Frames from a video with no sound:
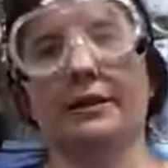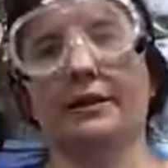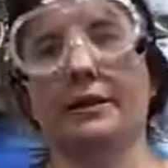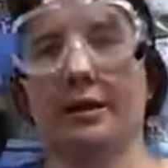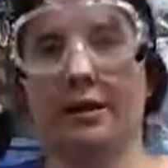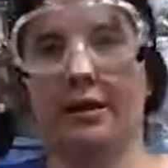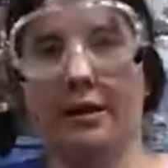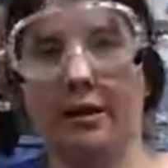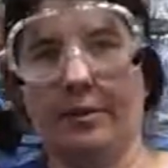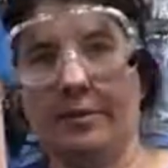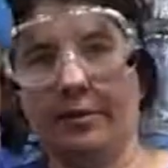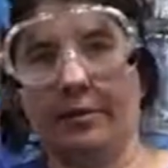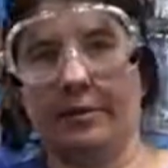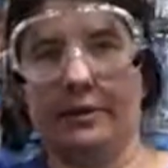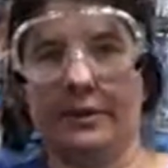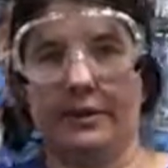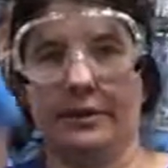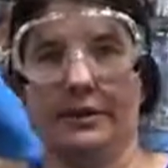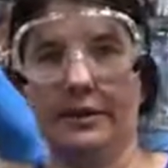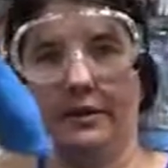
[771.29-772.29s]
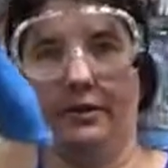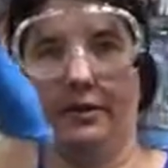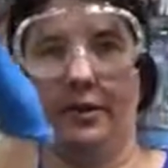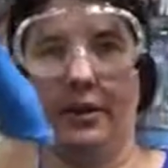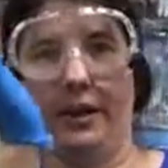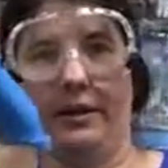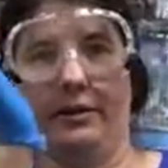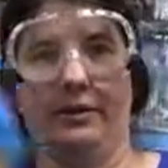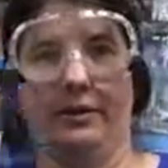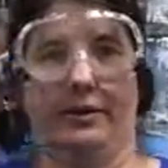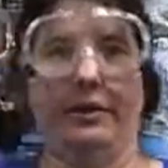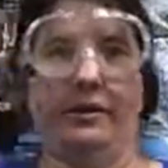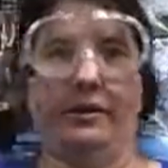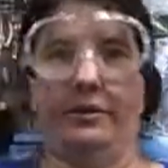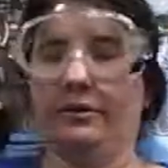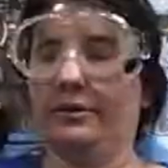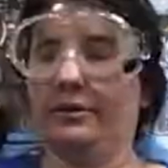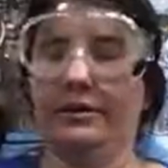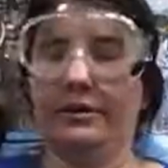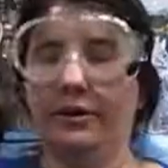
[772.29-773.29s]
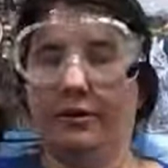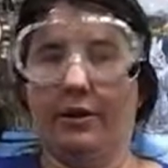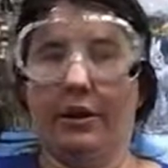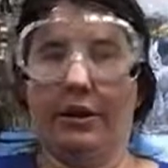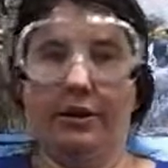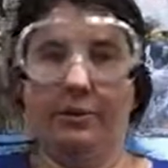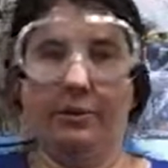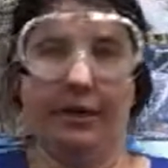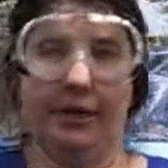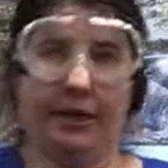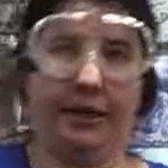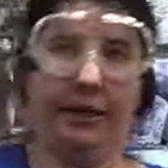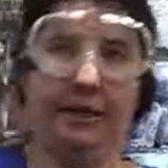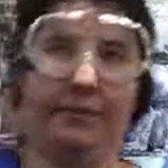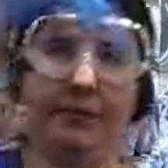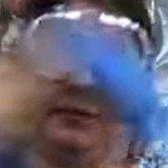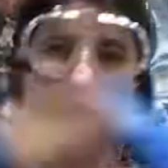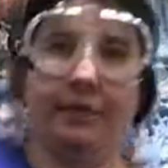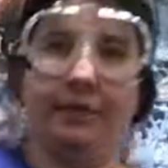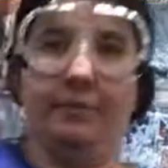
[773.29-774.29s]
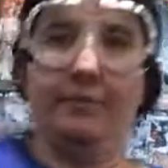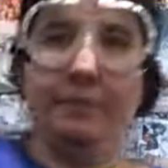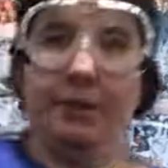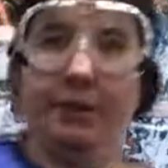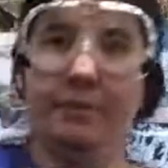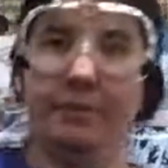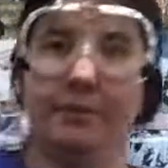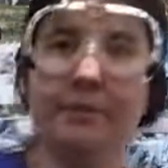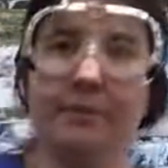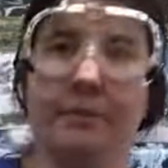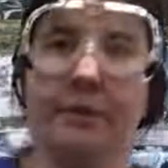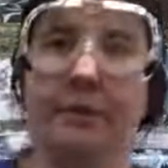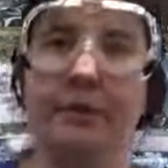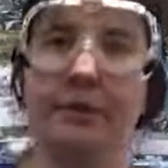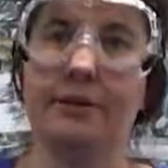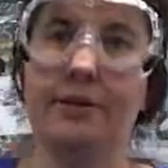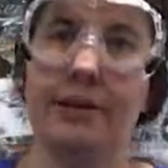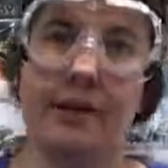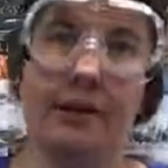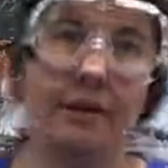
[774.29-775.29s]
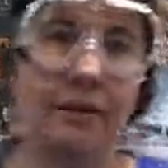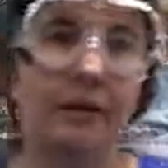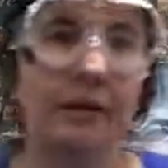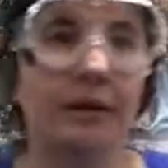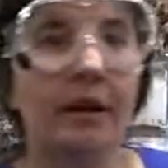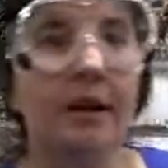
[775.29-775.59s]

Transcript: like copper is a single ion or a single element, it comes in and bumps somebody else out.